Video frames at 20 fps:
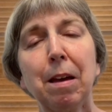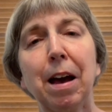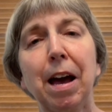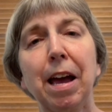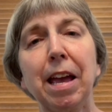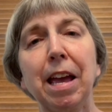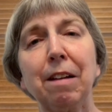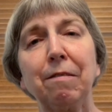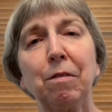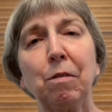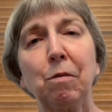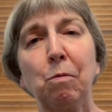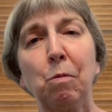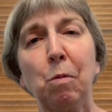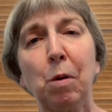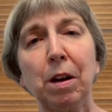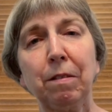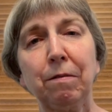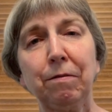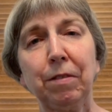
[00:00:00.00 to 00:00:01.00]
I have
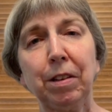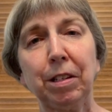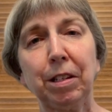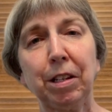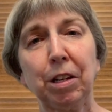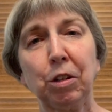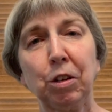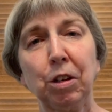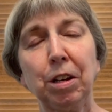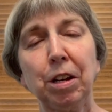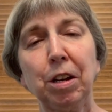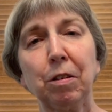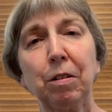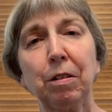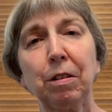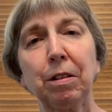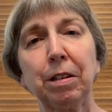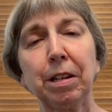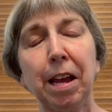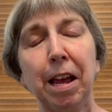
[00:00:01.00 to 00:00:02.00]
one physician here
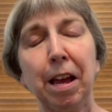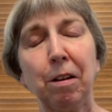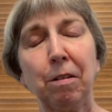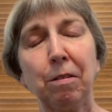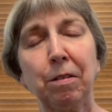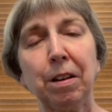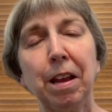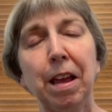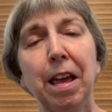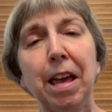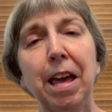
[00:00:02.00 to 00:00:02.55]
in town